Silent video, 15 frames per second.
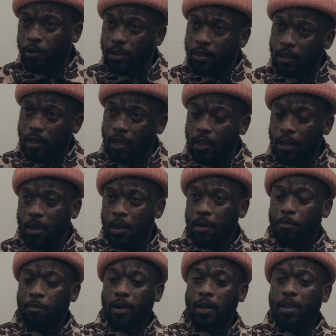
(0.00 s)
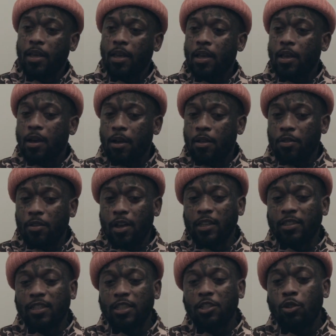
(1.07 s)
anything. But a
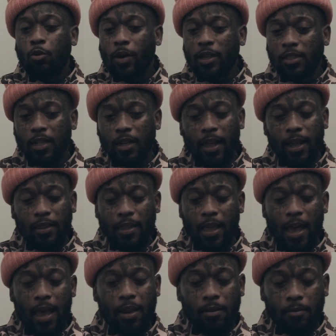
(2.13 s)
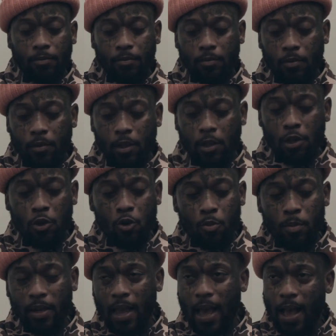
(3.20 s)
situation like that
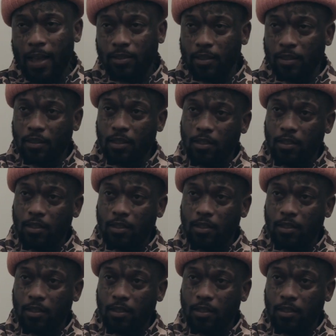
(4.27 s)
humanizes the